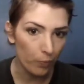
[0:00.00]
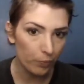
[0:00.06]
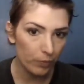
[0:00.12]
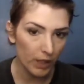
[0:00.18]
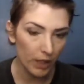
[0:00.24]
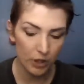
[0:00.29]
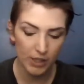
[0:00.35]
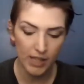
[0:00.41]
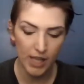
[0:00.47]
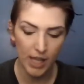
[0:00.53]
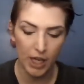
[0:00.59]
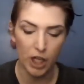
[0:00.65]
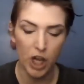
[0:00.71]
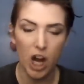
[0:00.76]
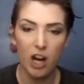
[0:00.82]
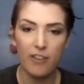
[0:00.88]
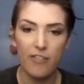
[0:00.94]
And just kind of
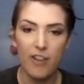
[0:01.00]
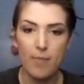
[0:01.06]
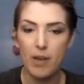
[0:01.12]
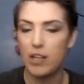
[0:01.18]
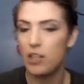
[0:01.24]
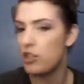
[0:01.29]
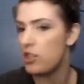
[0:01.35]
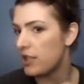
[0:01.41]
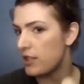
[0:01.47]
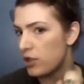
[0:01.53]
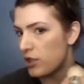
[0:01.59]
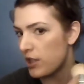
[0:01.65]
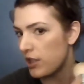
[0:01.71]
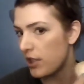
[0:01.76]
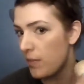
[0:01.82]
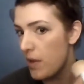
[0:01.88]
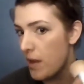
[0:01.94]
carve out my cheeks just a
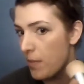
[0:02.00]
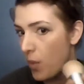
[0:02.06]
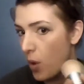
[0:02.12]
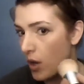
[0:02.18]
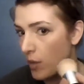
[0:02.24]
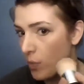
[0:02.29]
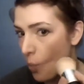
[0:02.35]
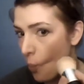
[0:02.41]
little bit more.